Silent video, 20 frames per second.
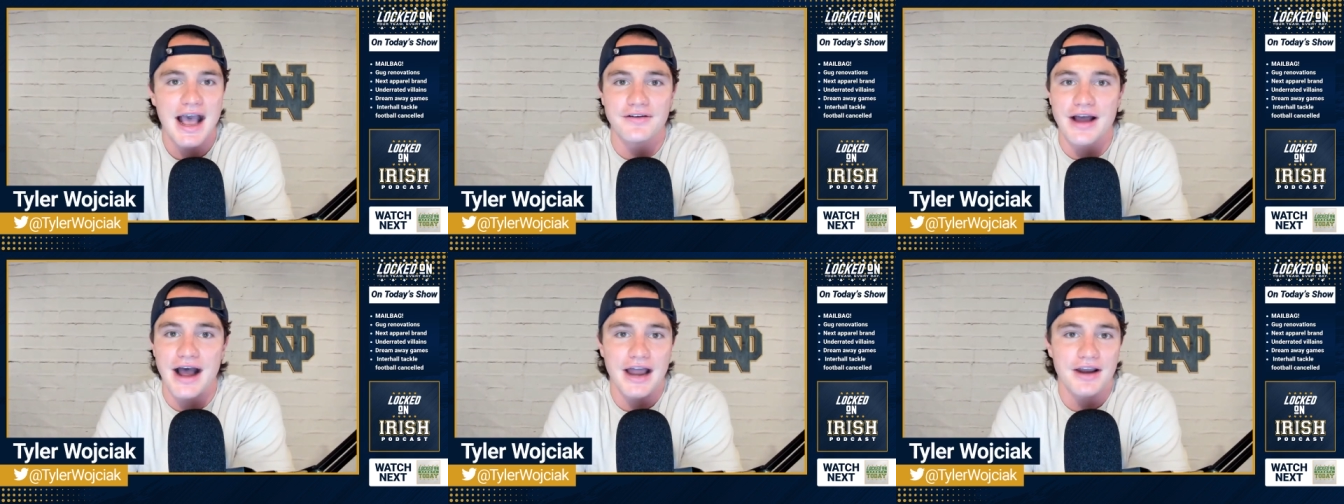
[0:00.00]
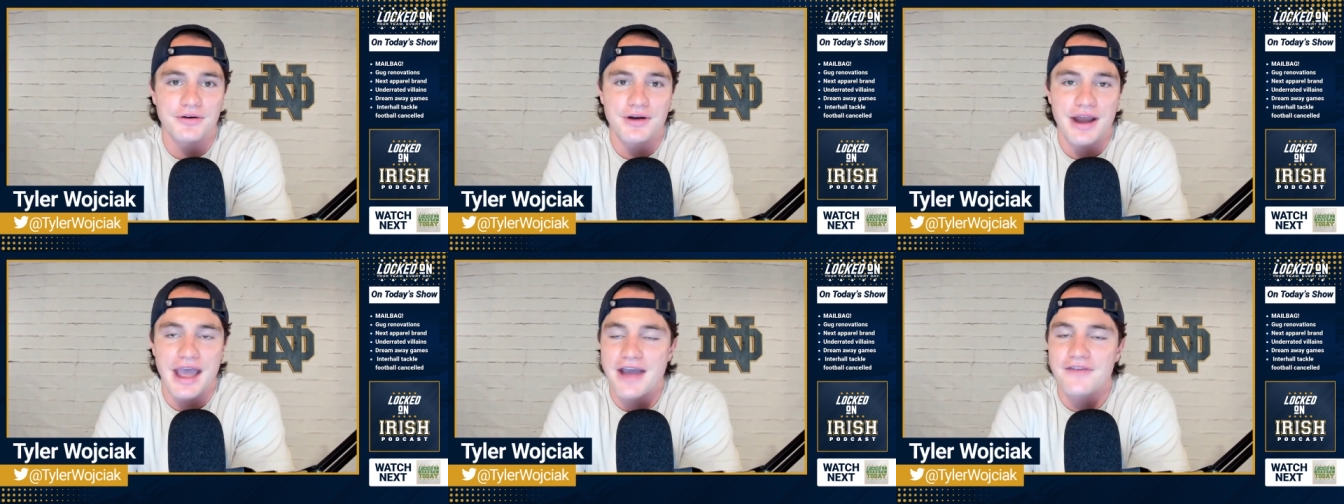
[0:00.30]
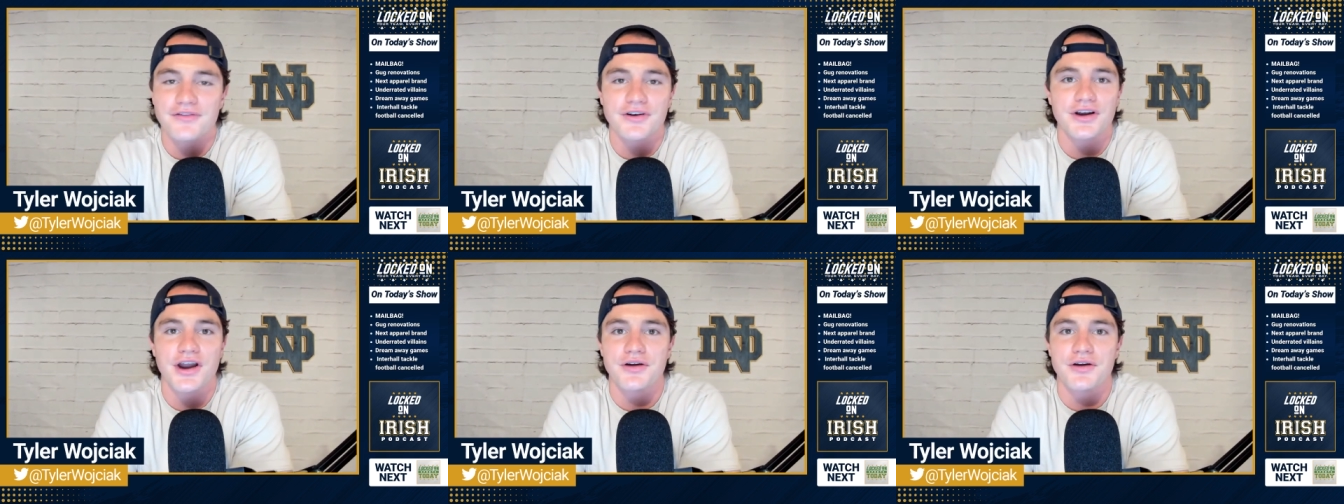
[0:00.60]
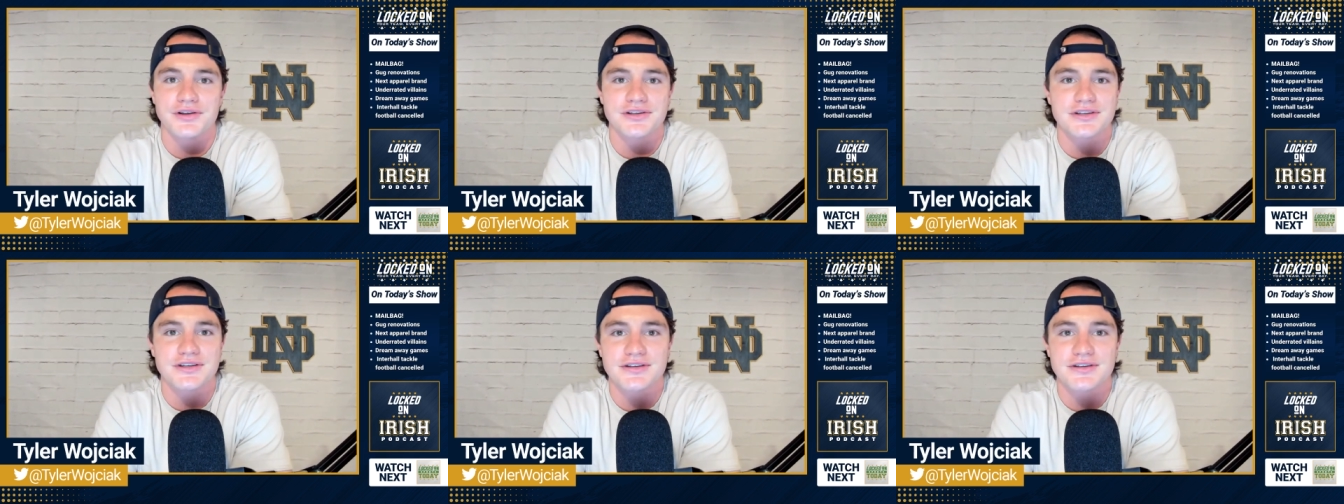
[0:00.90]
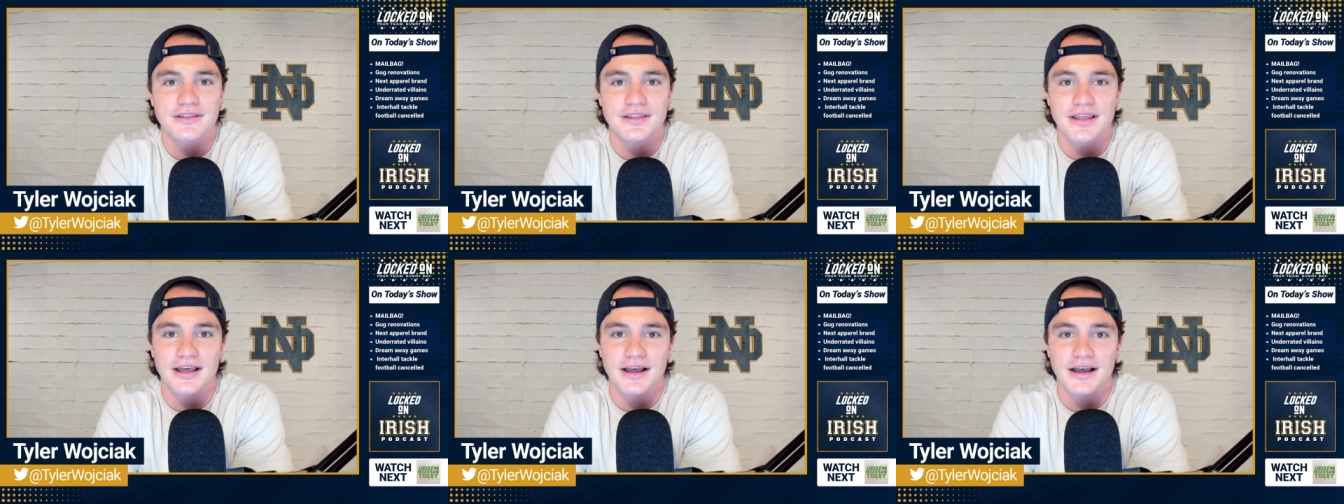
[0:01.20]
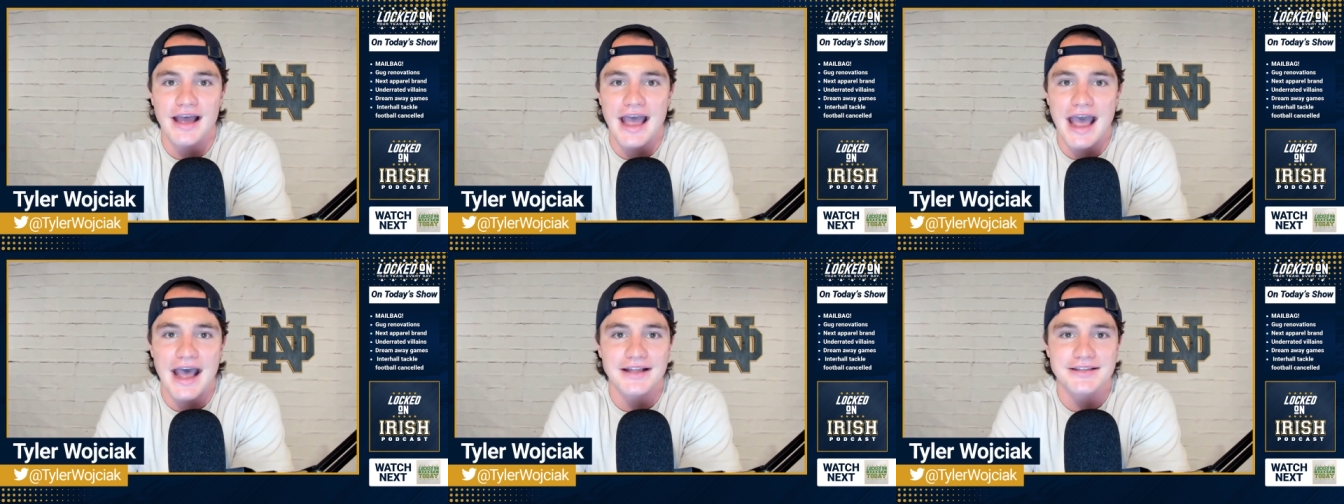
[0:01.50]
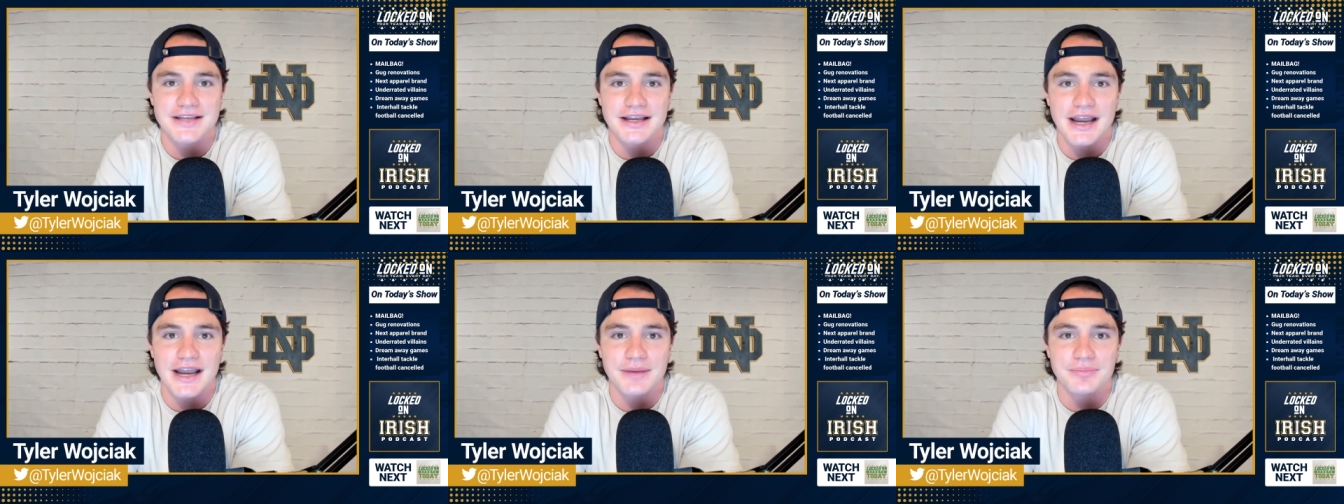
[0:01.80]
I don't ever notice the
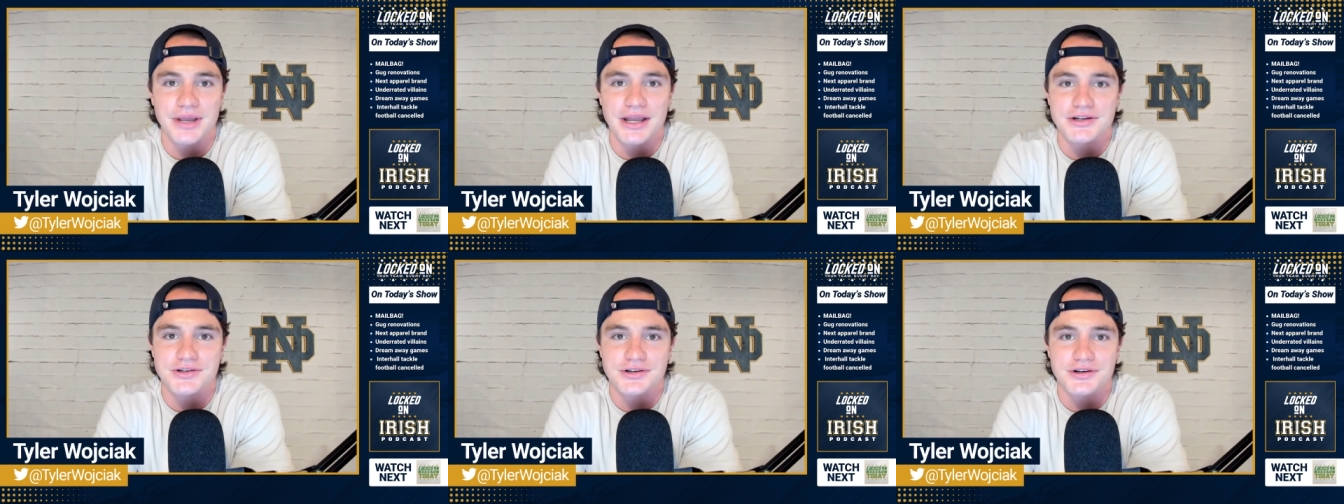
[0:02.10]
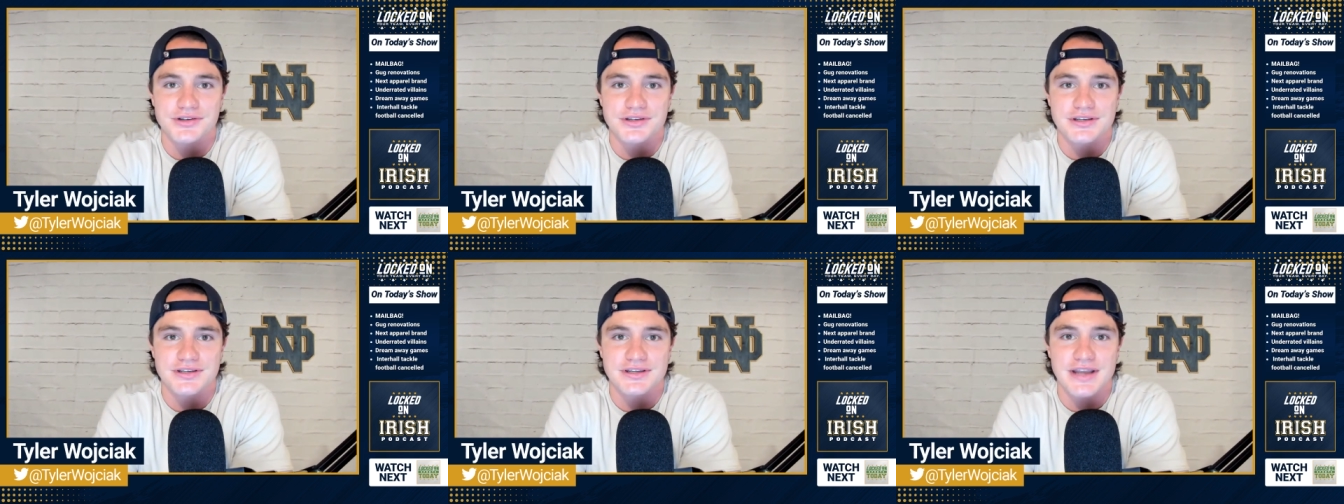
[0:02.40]
ads on N B A jerseys